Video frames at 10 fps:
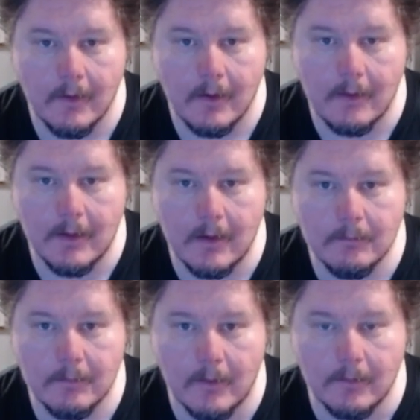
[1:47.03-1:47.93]
have now
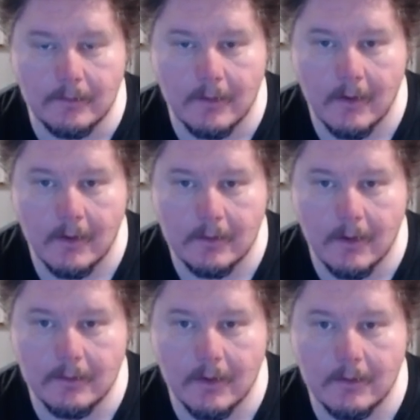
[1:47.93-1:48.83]
proposed an
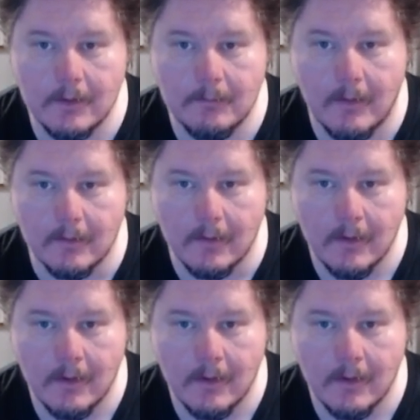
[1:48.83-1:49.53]
alternative model